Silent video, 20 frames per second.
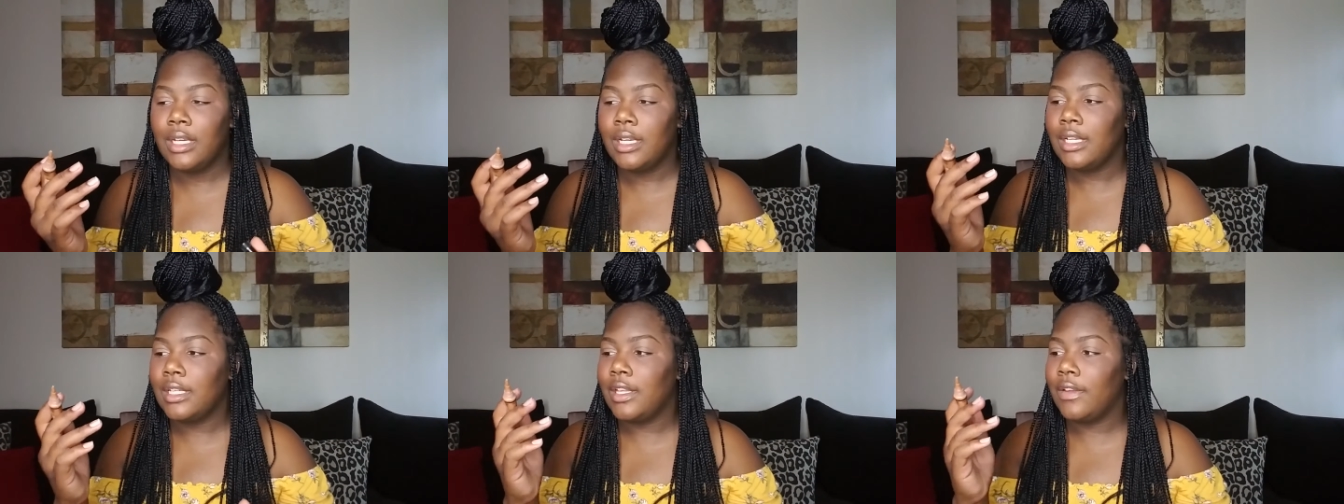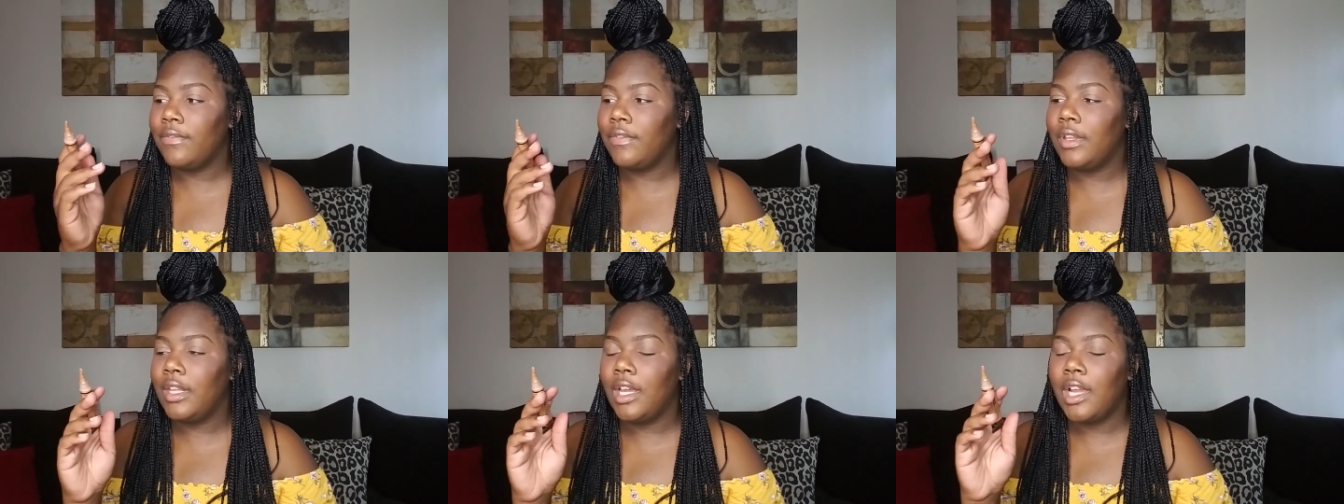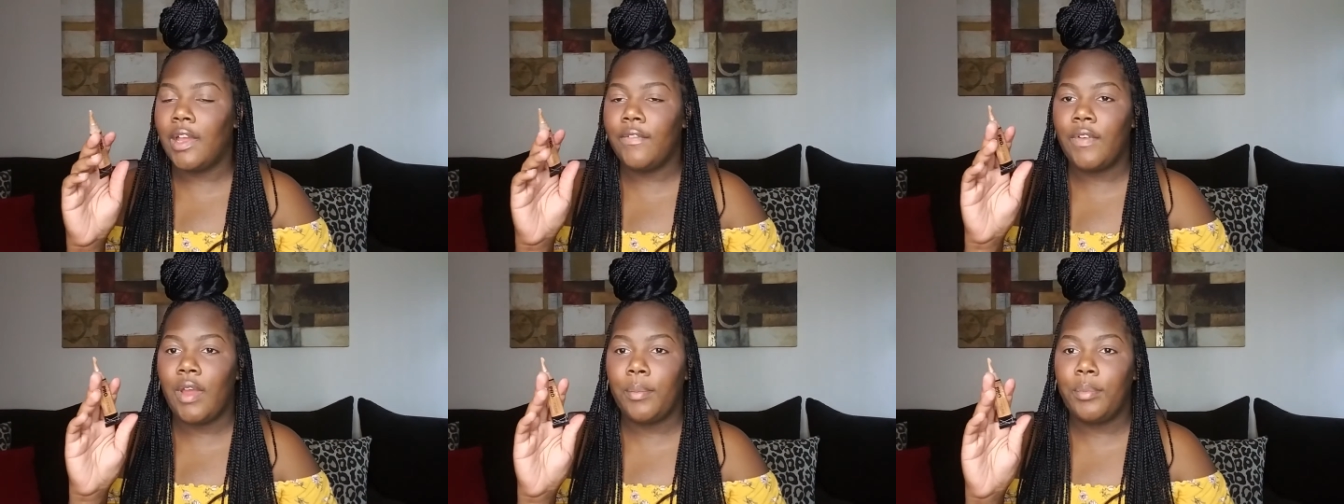because I feel
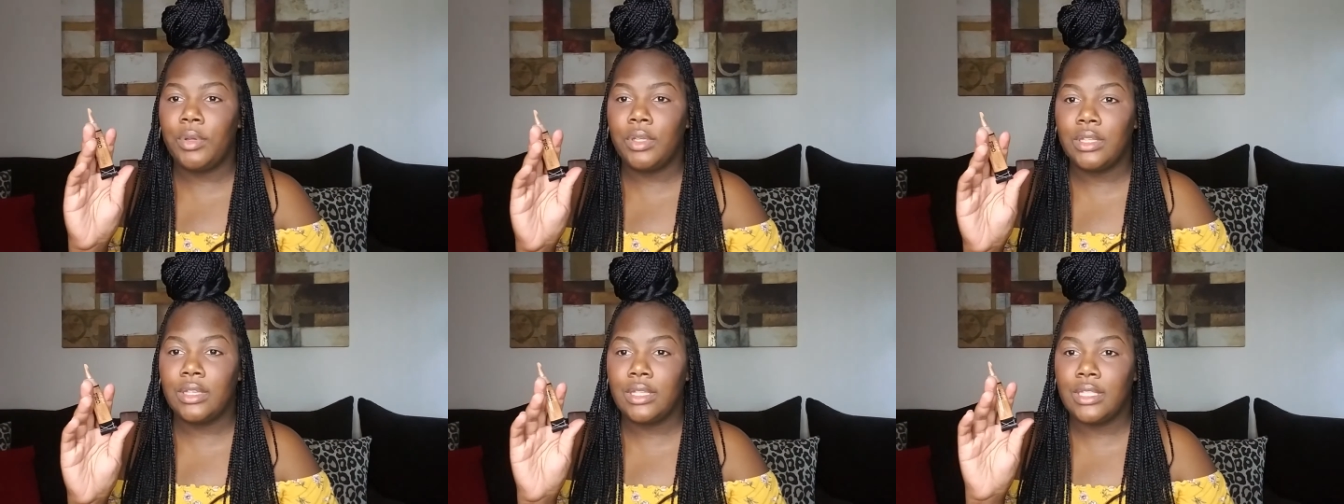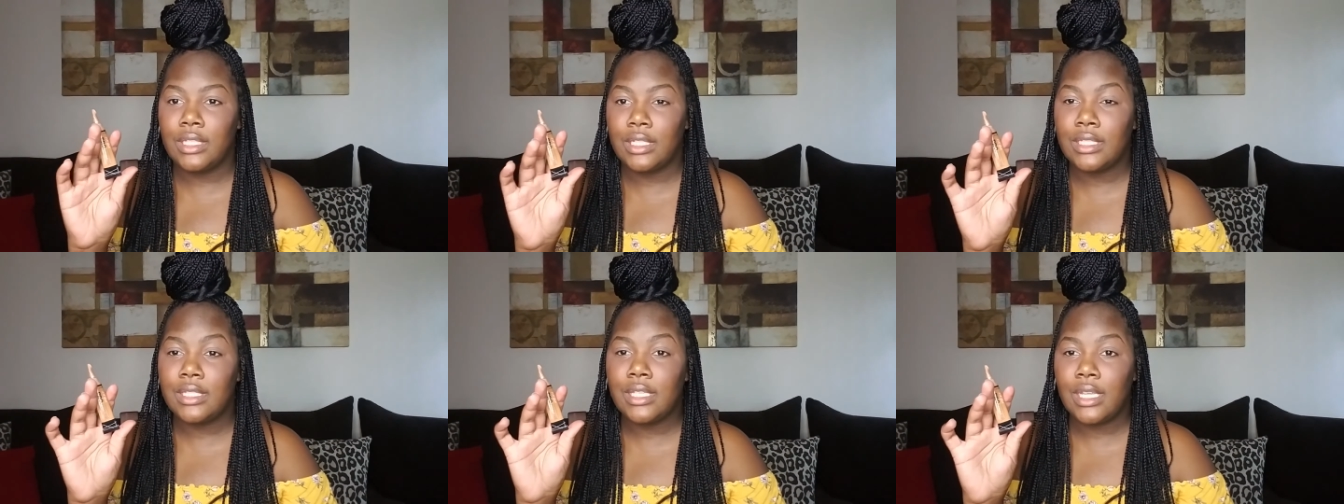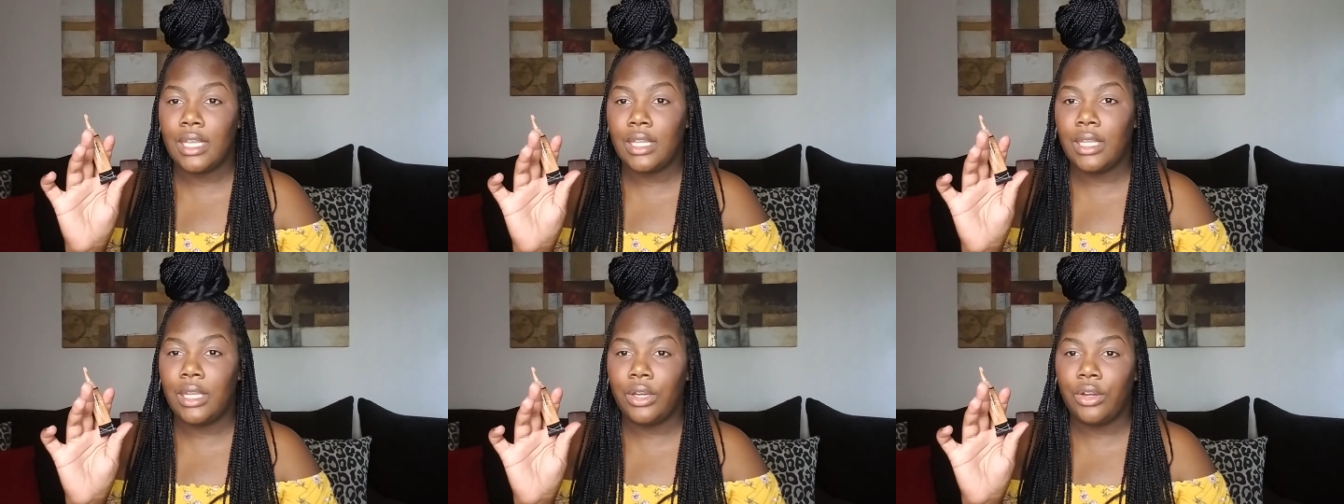like if I put this
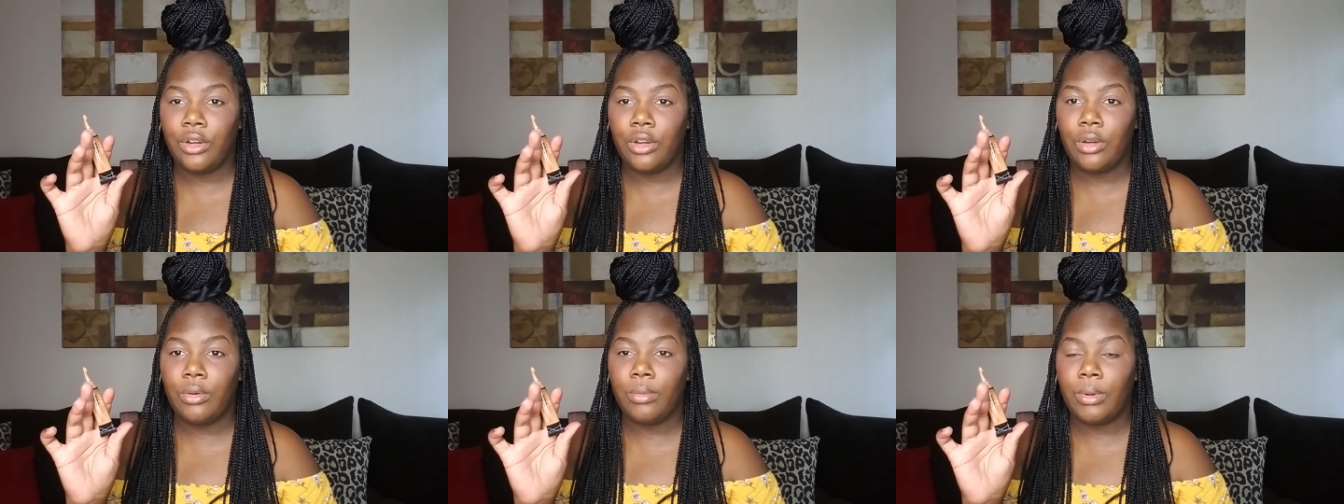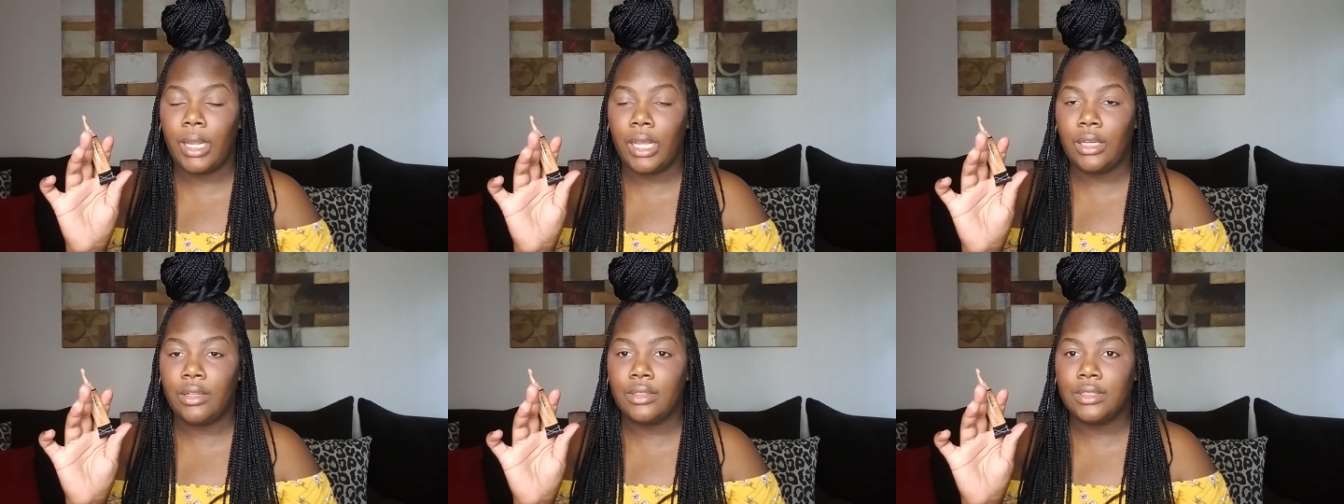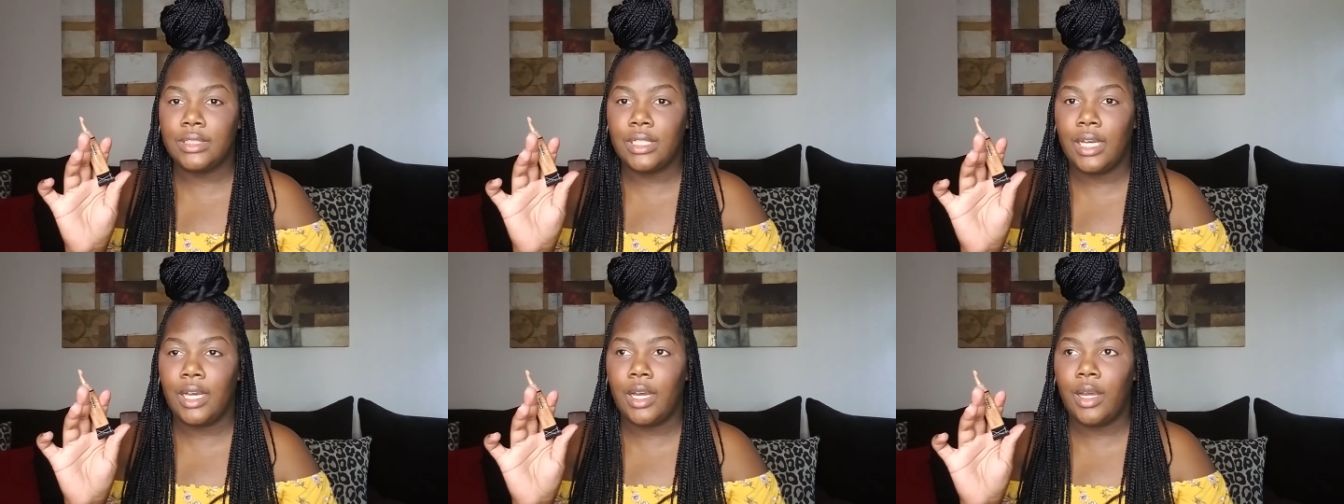LA Girl right on
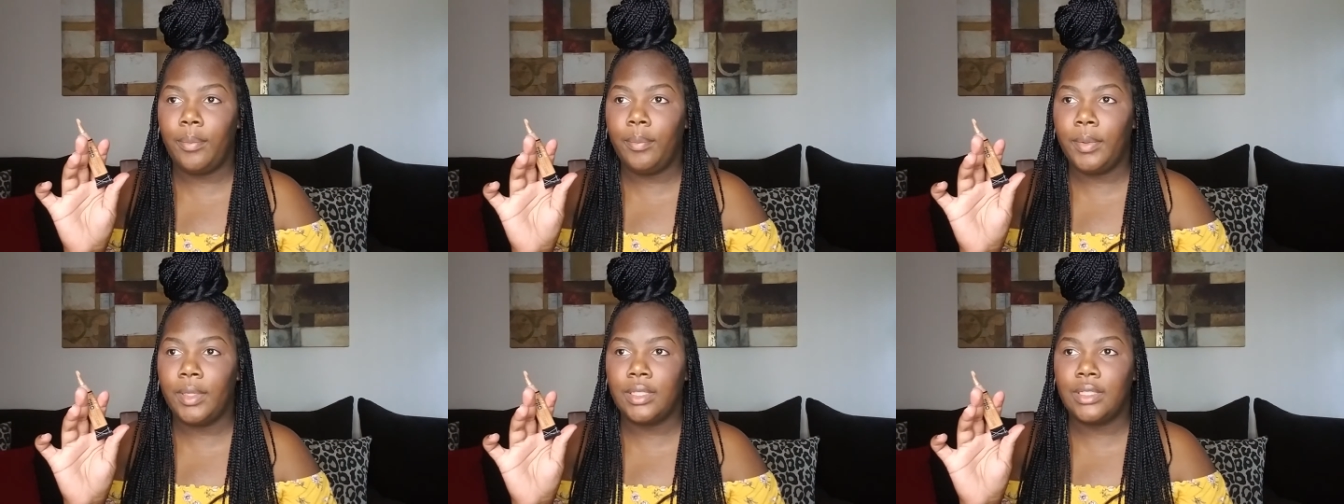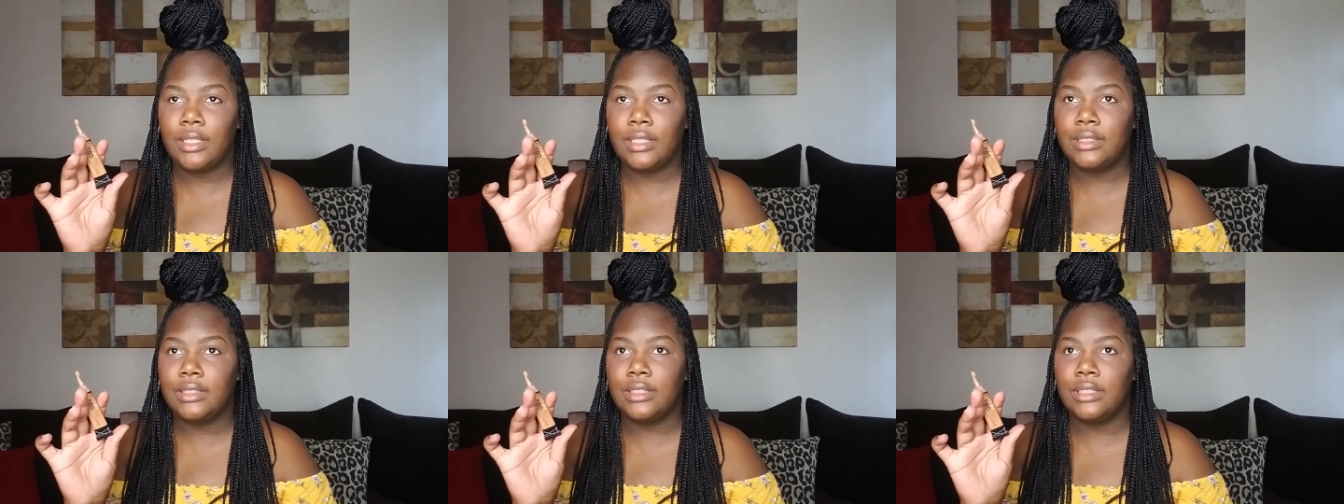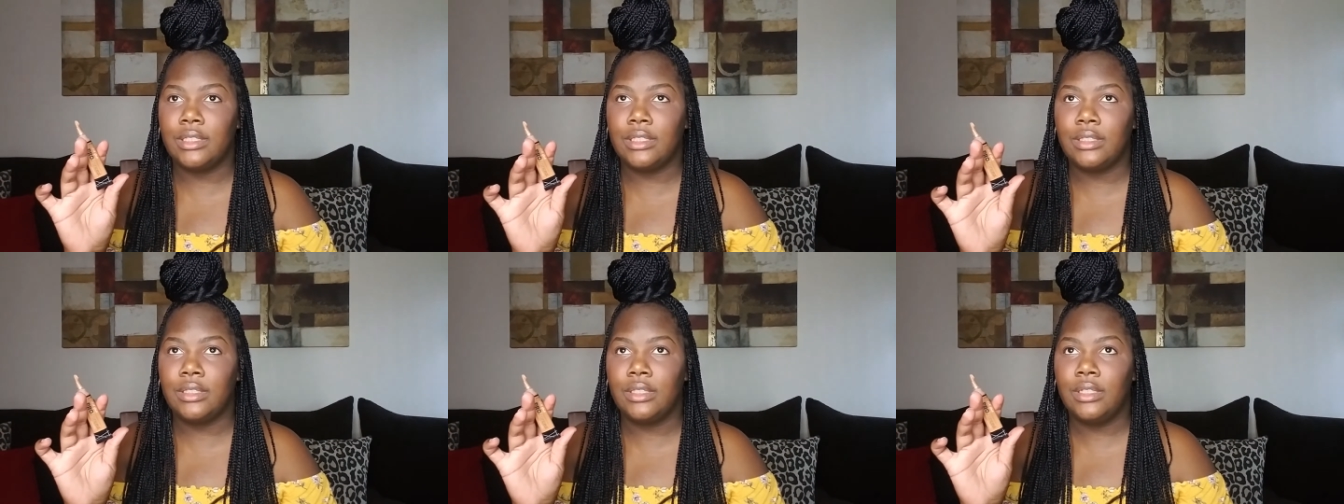top, it
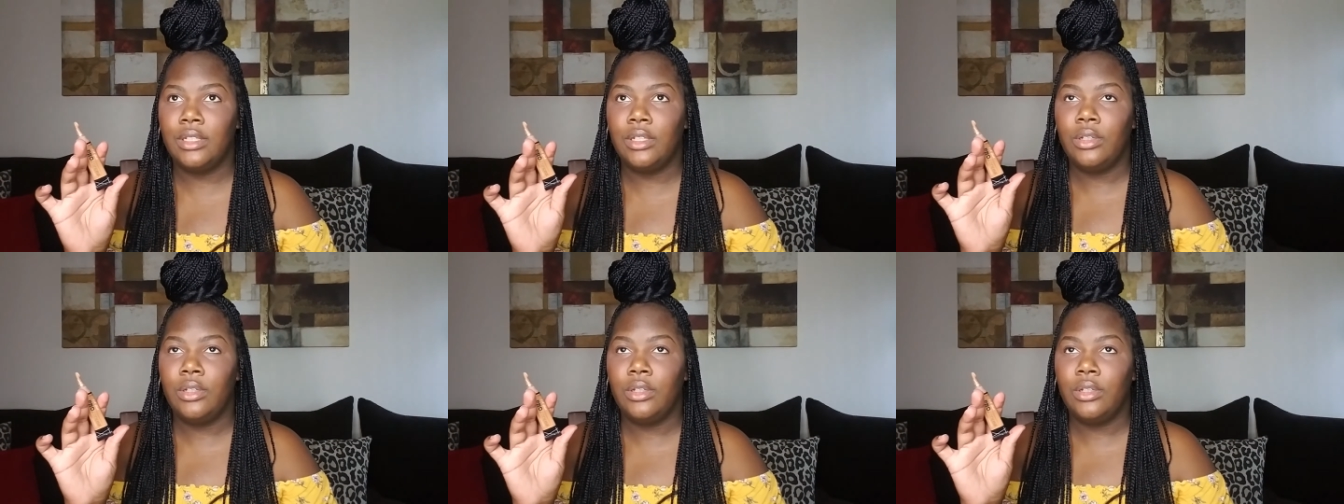doesn't